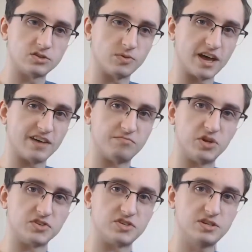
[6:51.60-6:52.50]
So we have
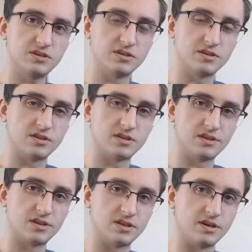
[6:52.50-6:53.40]
middle C,
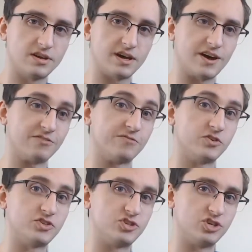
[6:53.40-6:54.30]
our
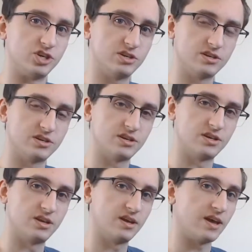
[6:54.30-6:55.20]
first G,
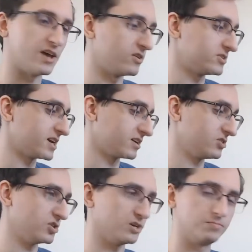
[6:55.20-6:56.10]
and our
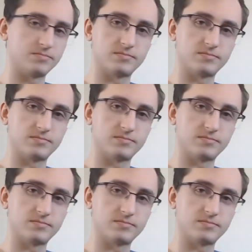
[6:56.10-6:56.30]
second G,